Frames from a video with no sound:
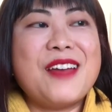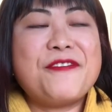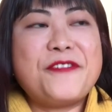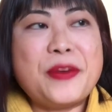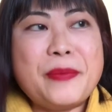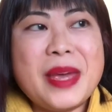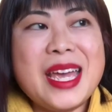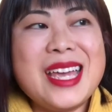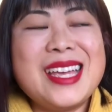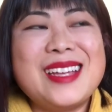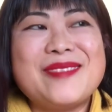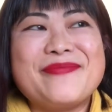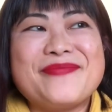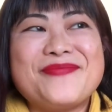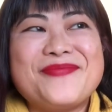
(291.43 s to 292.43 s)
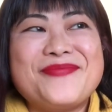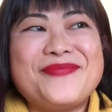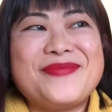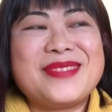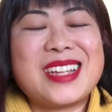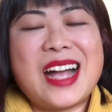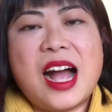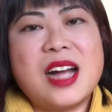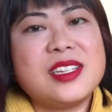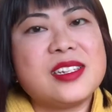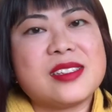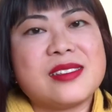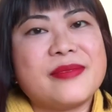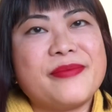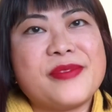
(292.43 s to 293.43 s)
for me, I
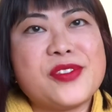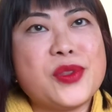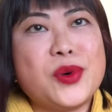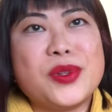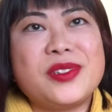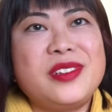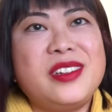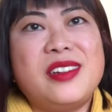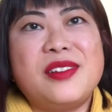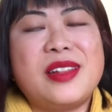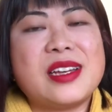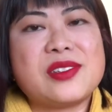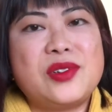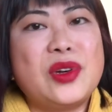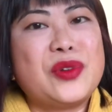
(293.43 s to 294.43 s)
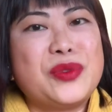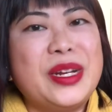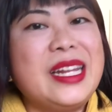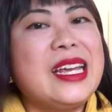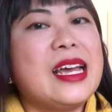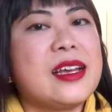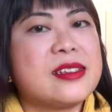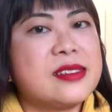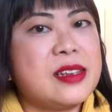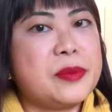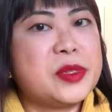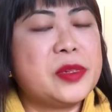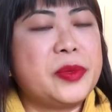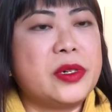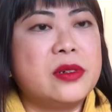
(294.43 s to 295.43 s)
just thought, you know, that's not really
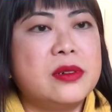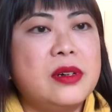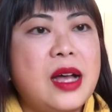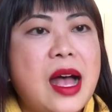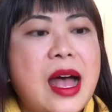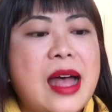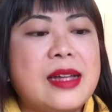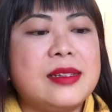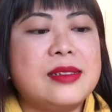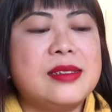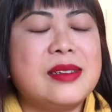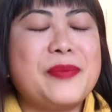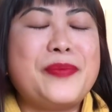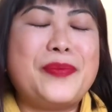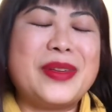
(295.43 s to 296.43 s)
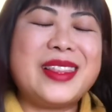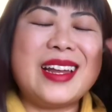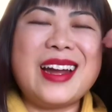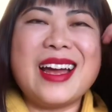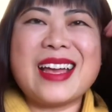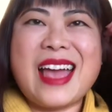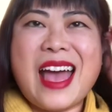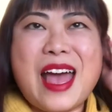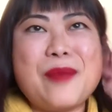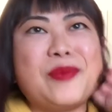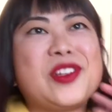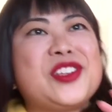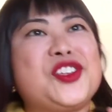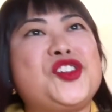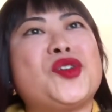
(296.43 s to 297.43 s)
acceptable. But then I
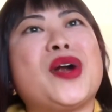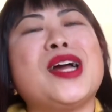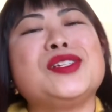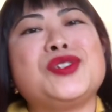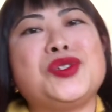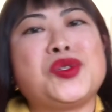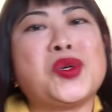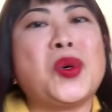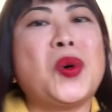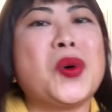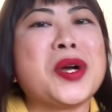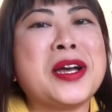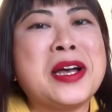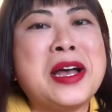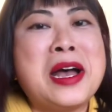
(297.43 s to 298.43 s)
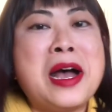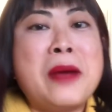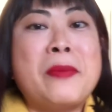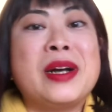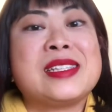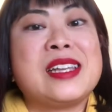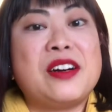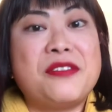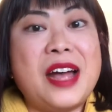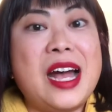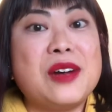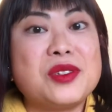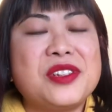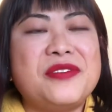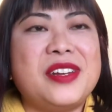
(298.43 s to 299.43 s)
kept trying to talk myself
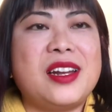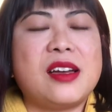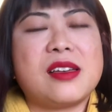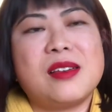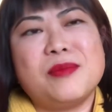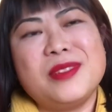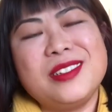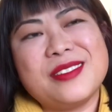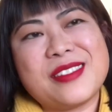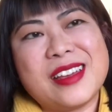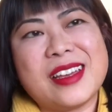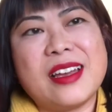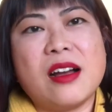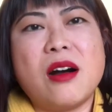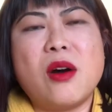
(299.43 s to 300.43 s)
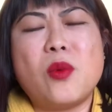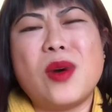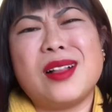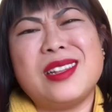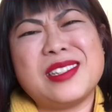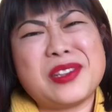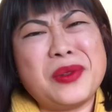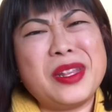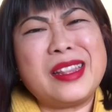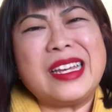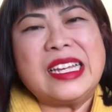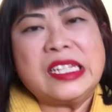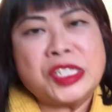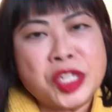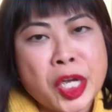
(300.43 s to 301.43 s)
out of it. I kept thinking, oh, well, it's only
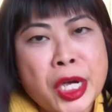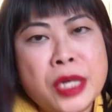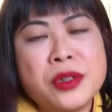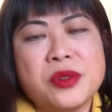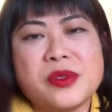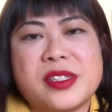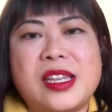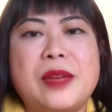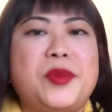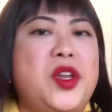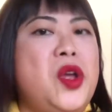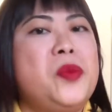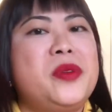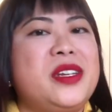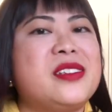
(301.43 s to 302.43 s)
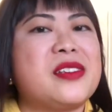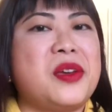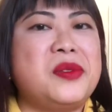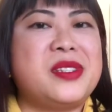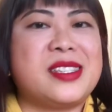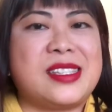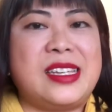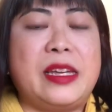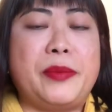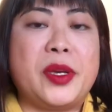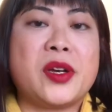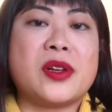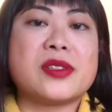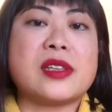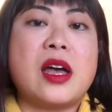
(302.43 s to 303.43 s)
the internal zip. Nobody's going to see it,
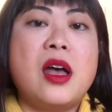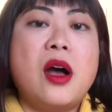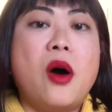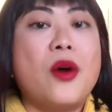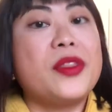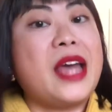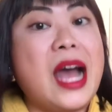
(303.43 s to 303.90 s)
because on